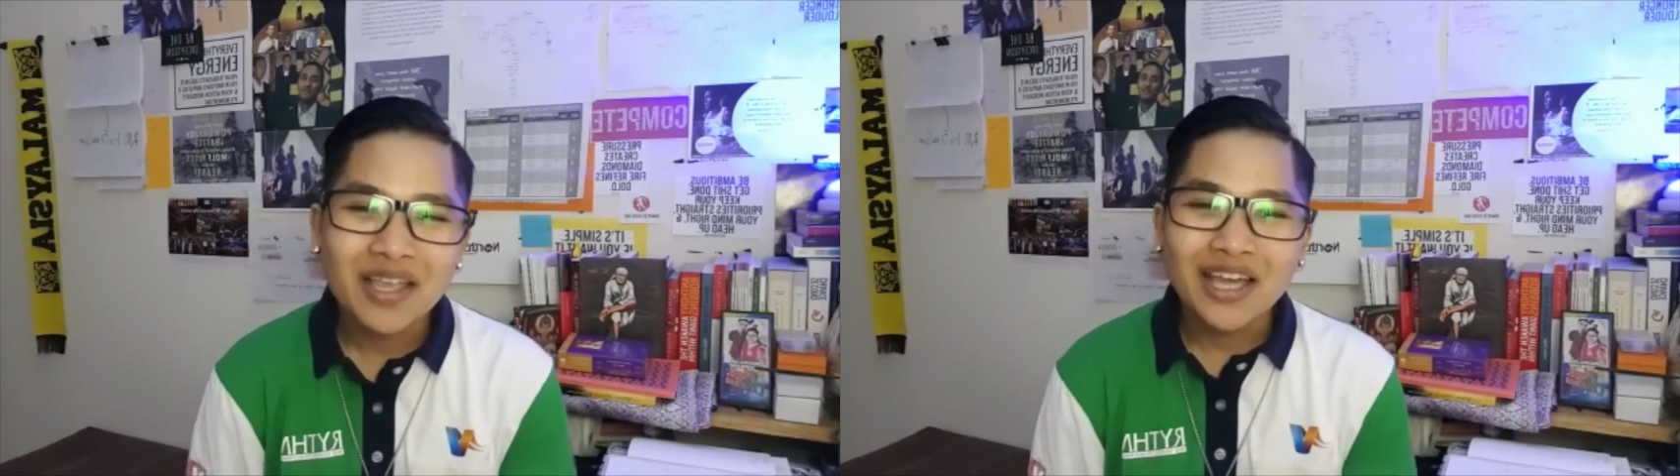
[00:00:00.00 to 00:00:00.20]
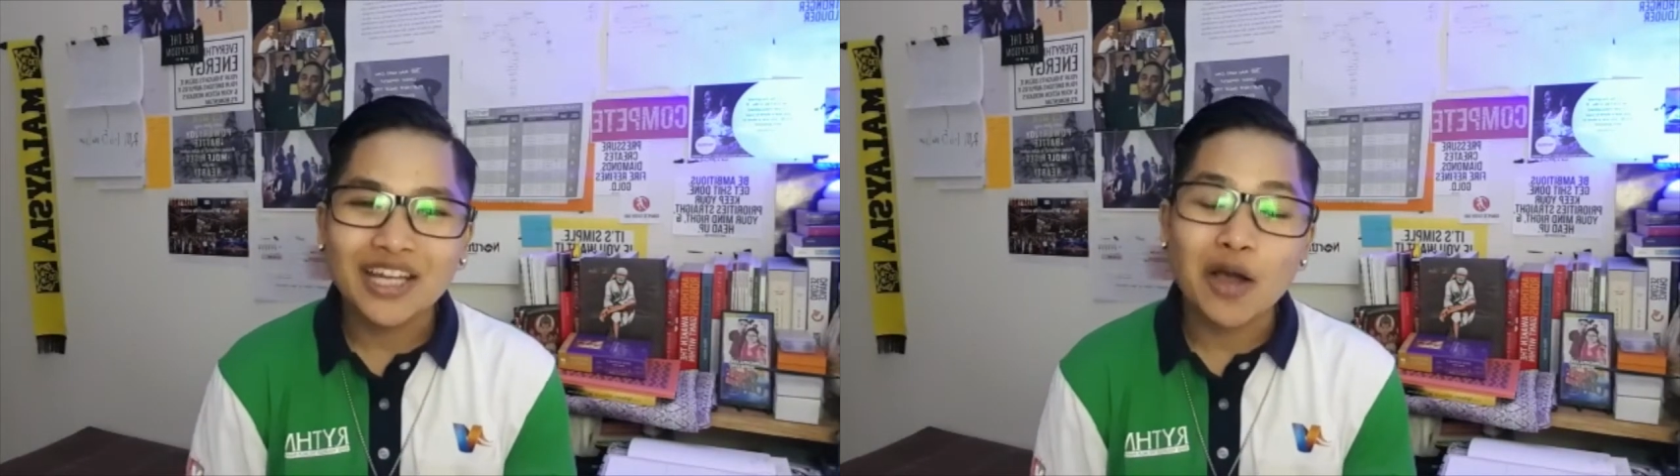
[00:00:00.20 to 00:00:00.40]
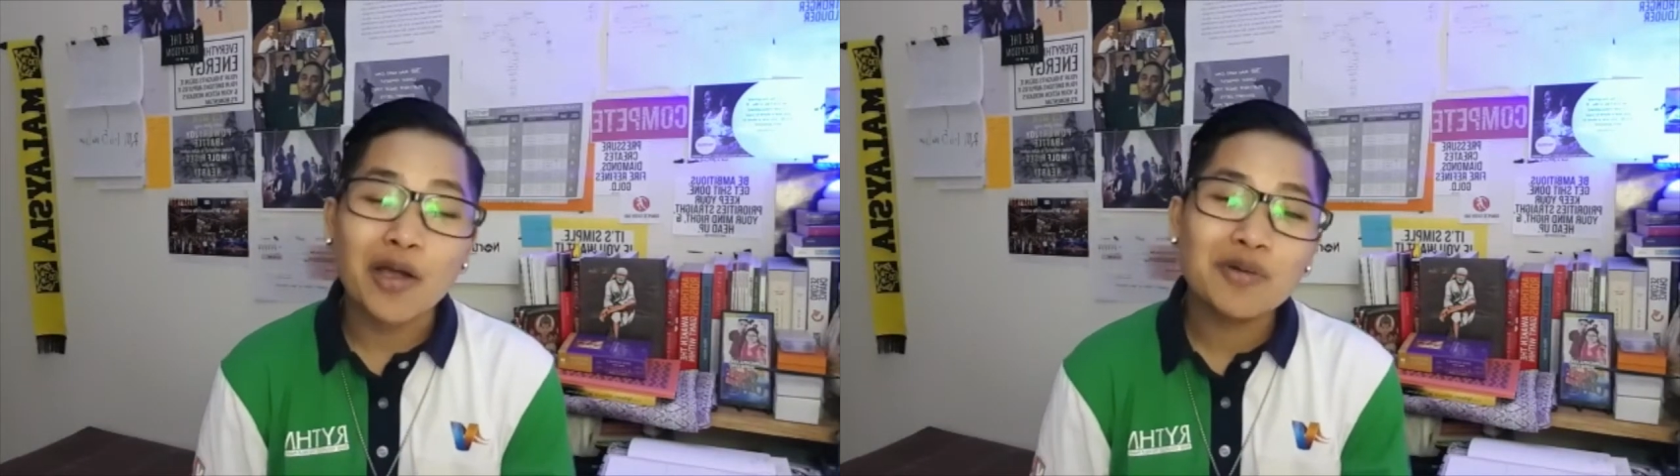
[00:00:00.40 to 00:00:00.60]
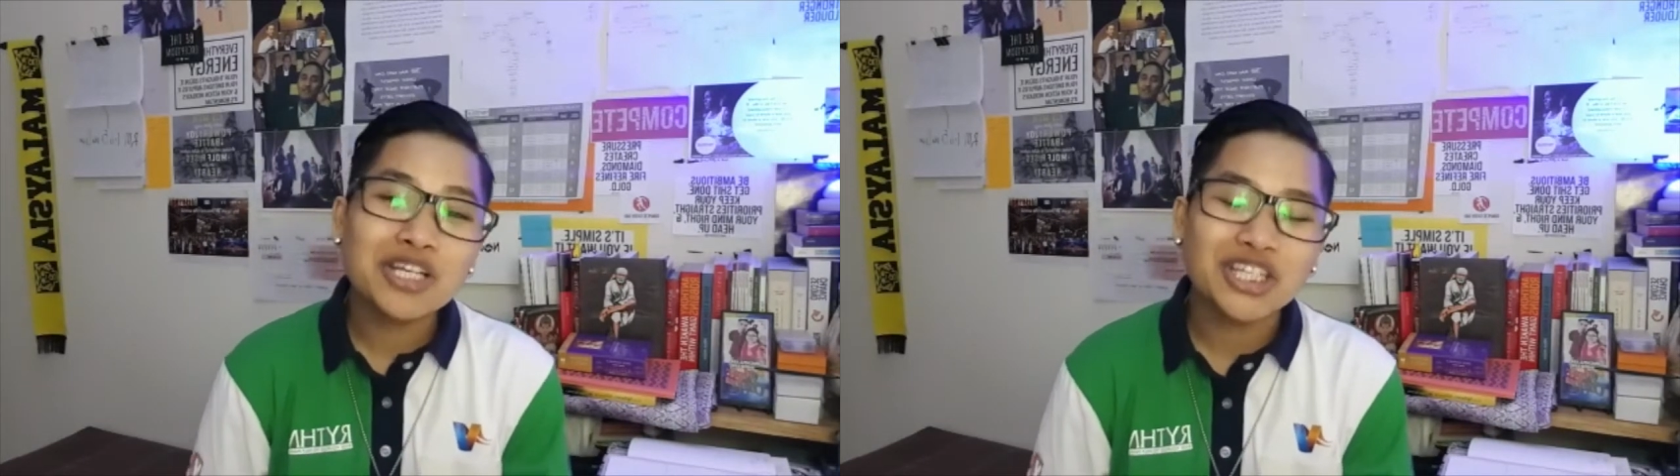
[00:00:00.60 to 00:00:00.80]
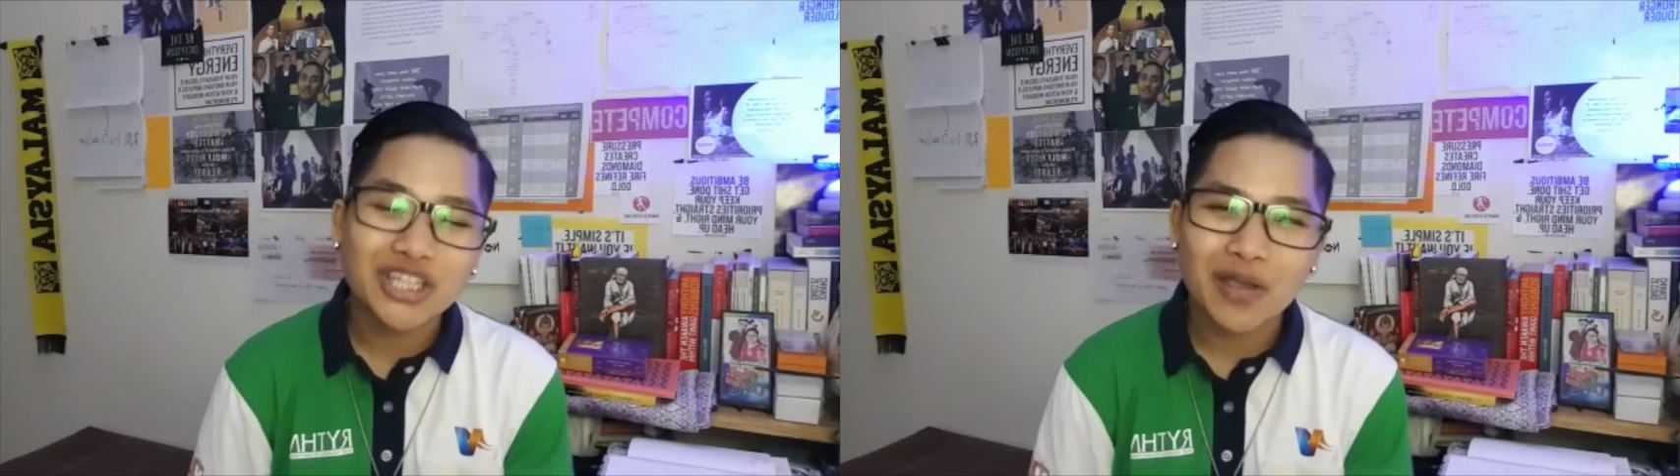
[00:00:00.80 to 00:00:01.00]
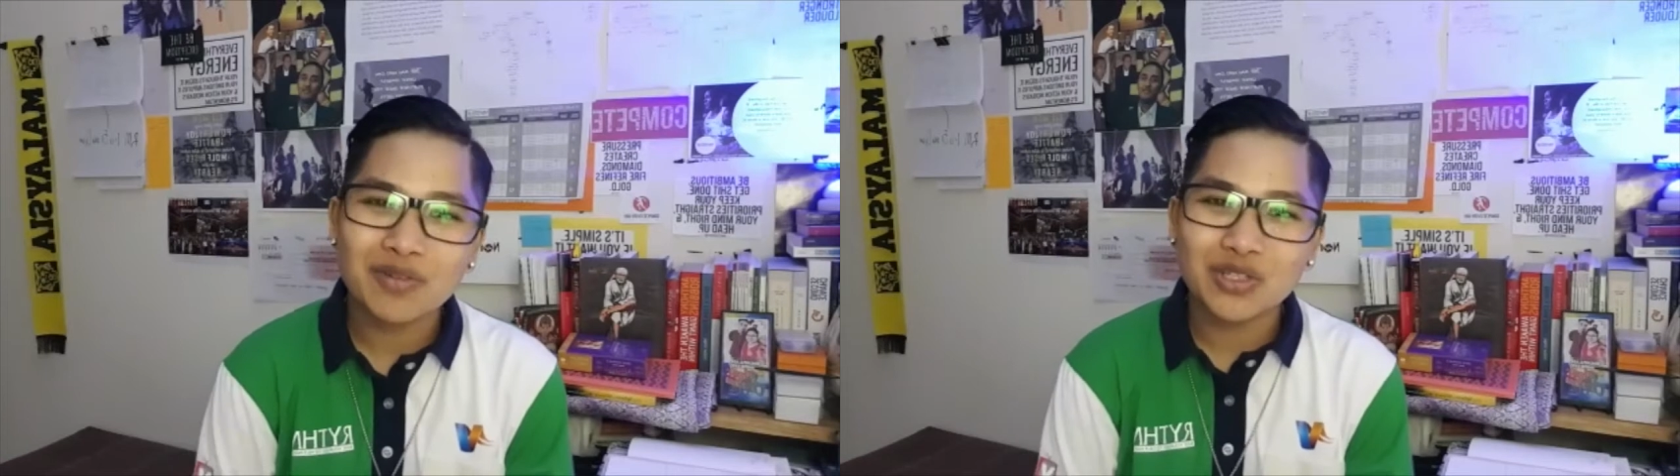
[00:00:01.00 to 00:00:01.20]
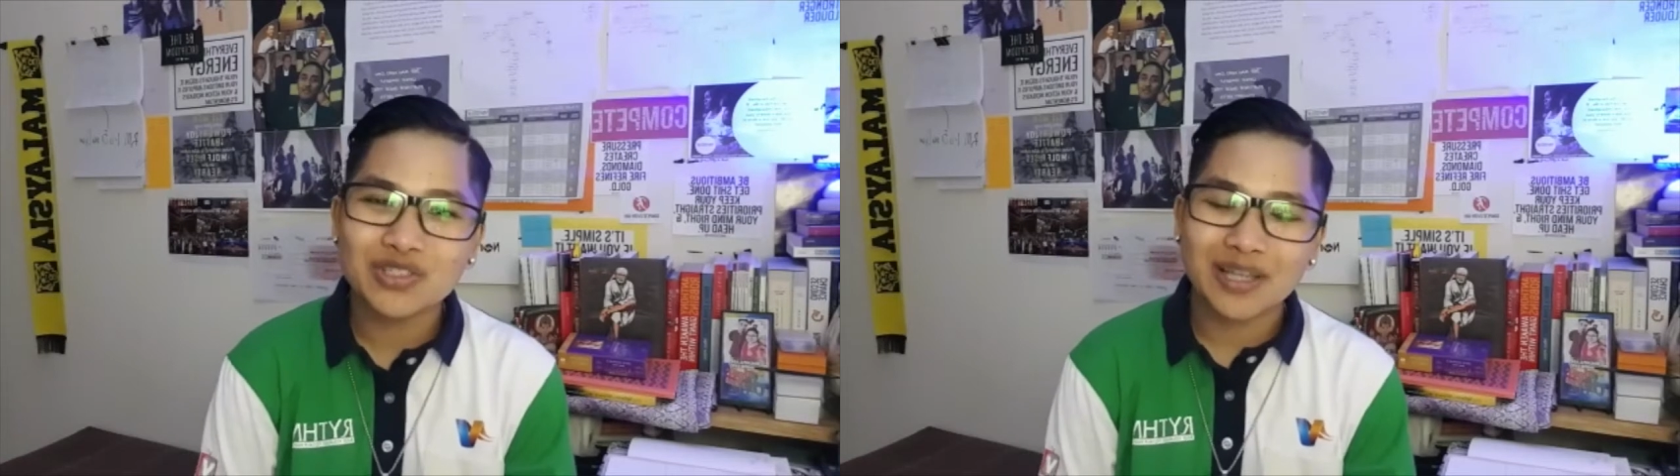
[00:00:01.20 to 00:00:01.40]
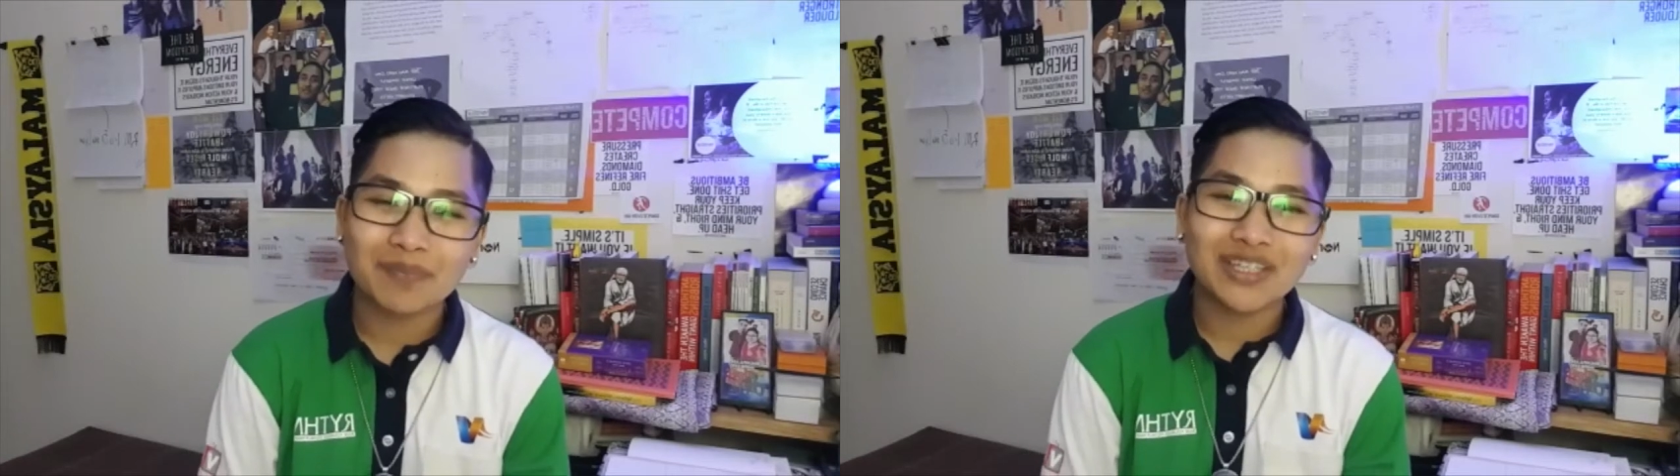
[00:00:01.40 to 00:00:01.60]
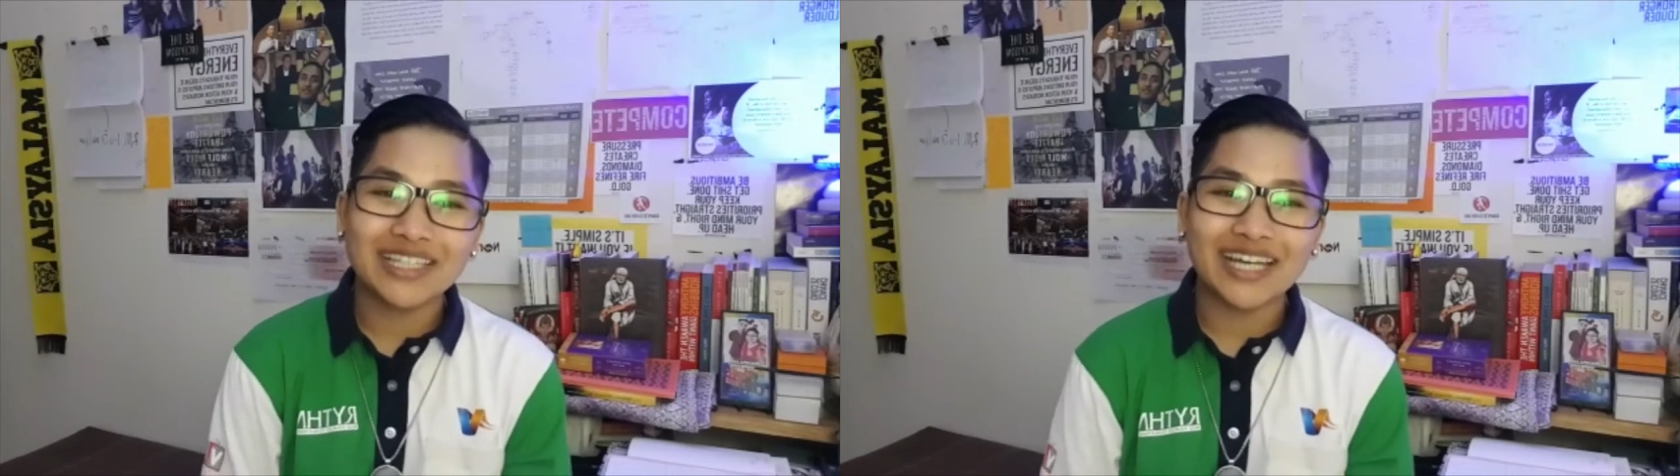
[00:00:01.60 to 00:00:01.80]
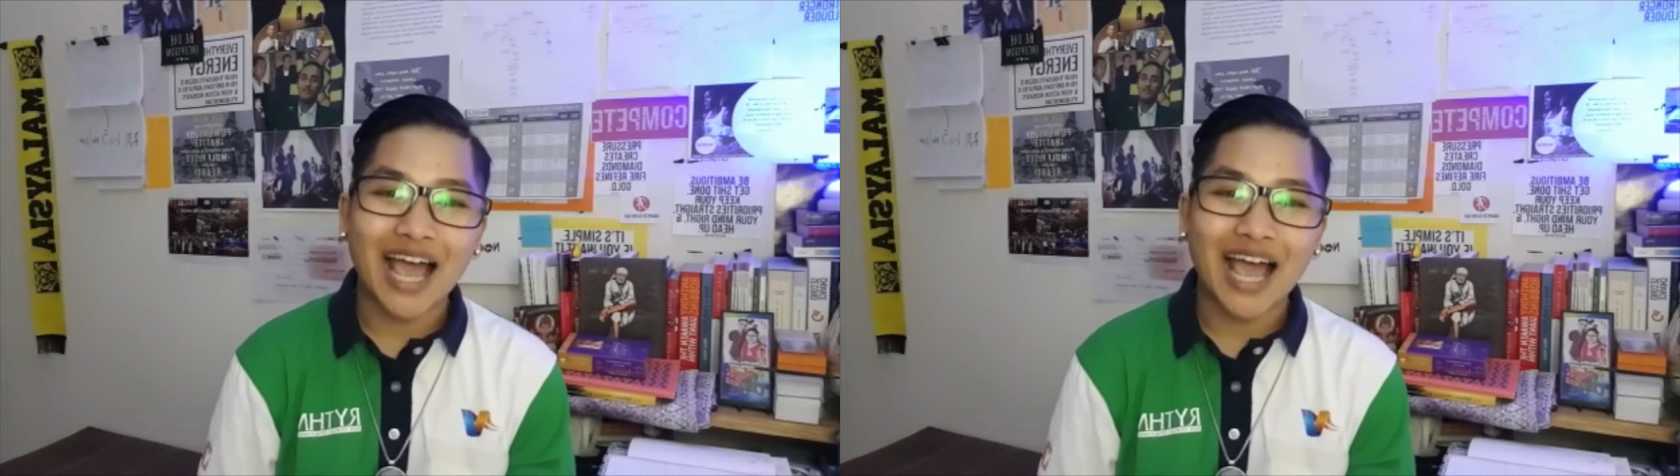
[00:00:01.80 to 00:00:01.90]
Now I want to share with you something that